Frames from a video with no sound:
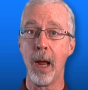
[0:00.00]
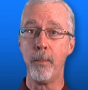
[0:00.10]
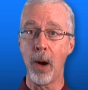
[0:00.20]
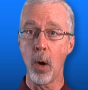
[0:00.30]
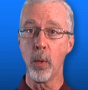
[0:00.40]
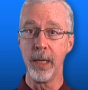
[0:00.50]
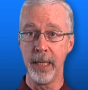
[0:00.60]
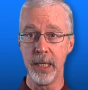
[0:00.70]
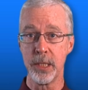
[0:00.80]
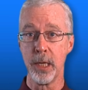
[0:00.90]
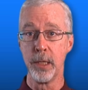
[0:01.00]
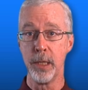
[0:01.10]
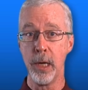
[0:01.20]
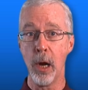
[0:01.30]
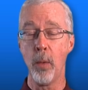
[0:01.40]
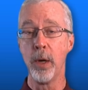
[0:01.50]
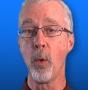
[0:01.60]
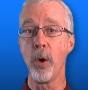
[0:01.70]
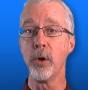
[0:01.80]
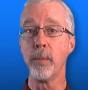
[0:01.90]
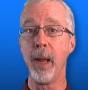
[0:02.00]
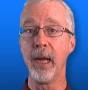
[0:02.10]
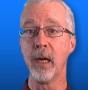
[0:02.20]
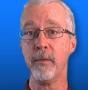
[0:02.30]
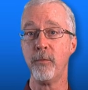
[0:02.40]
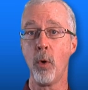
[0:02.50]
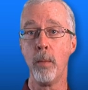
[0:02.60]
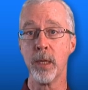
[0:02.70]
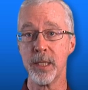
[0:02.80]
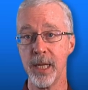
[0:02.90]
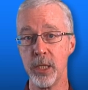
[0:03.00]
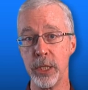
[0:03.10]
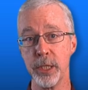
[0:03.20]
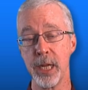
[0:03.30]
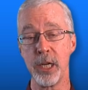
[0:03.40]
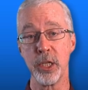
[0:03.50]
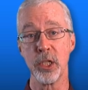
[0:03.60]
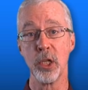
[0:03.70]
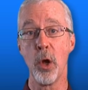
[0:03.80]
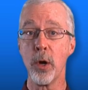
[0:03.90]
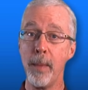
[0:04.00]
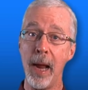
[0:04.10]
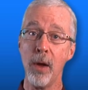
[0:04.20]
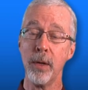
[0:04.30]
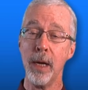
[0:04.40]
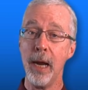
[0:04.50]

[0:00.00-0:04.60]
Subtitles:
a borrower needs to know in order to make an informed decision, such as loan amount,